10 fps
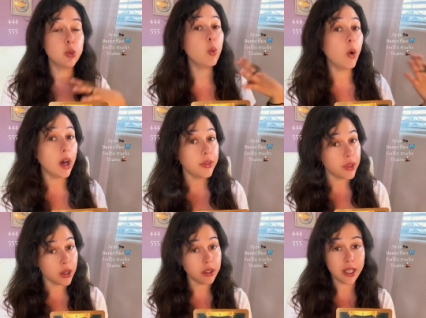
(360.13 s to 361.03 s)
what
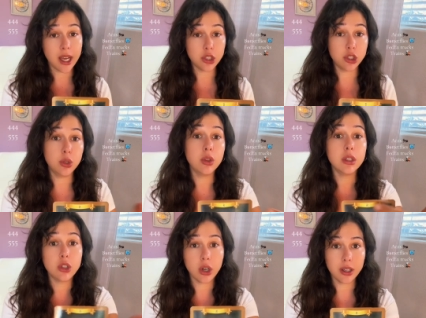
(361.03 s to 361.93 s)
they're attached to, the
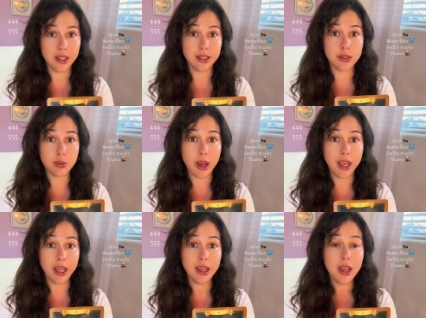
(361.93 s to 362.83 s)
darkness,
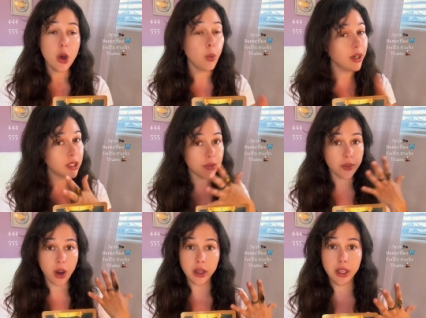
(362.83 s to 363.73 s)
right? What is
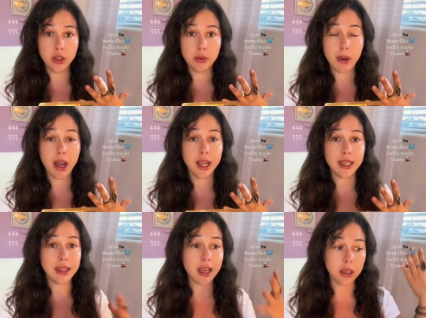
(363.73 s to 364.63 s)
fogging their mind?
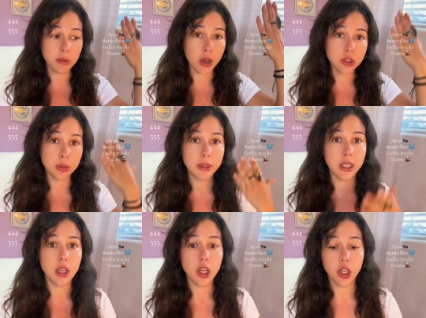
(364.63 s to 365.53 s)
And that could also be,
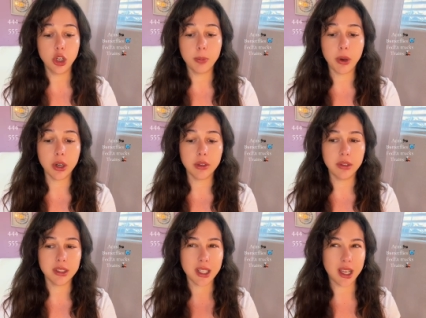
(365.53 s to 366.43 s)
you know, part of
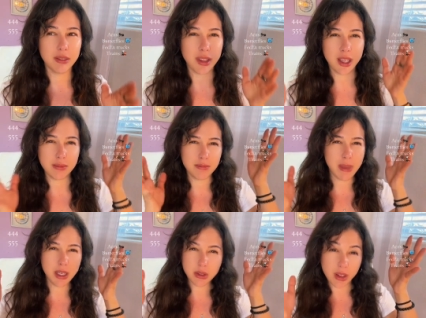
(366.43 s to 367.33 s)
this kind of like
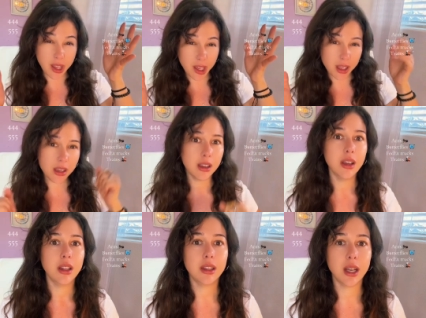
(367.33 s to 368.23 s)
mental ache
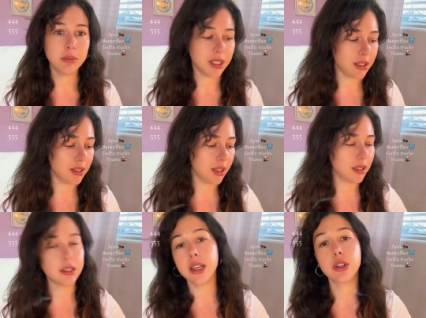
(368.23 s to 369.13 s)
that I'm sensing in
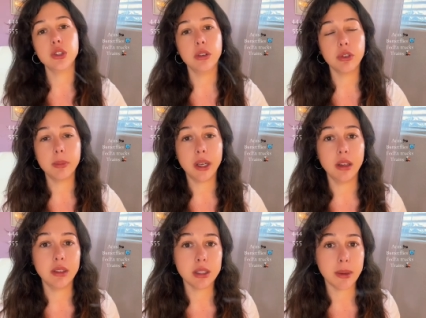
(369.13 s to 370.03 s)
this energy for many of
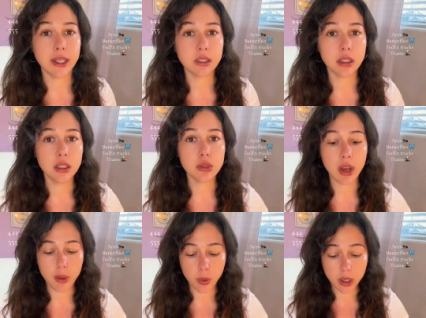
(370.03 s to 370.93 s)
these masculines,
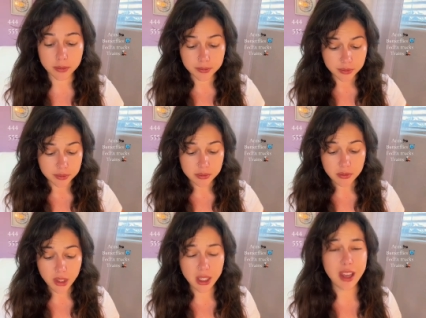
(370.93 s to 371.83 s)
right? Where
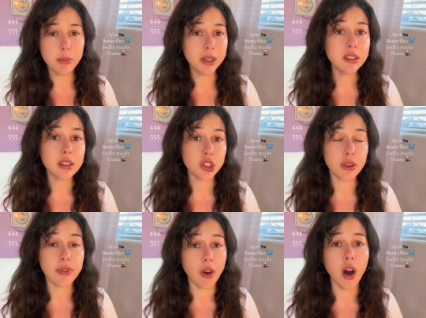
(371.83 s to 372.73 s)
they have been in such a
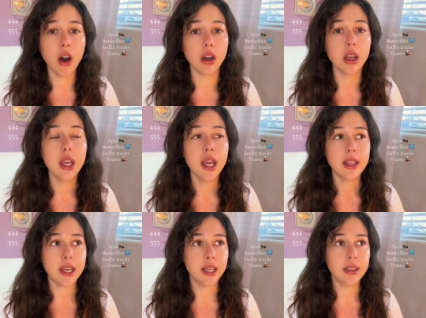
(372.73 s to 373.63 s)
fog
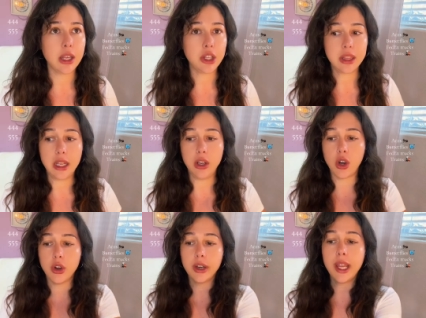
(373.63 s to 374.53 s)
that they
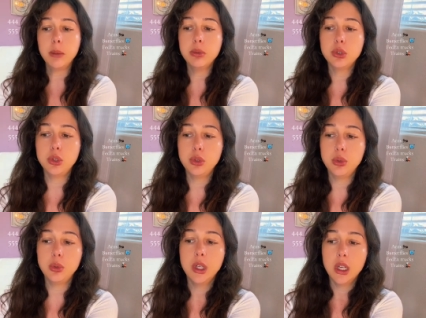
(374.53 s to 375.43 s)
aren't able to